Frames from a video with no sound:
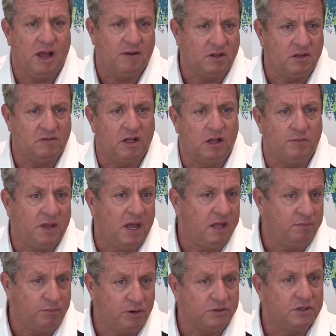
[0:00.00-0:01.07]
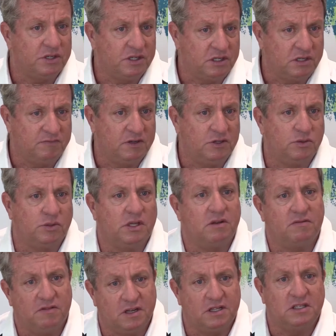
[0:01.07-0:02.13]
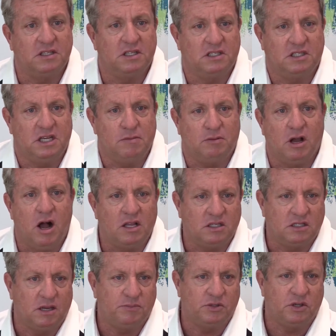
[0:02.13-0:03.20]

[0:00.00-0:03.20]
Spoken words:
I have to develop that person individual and fit into the team concept.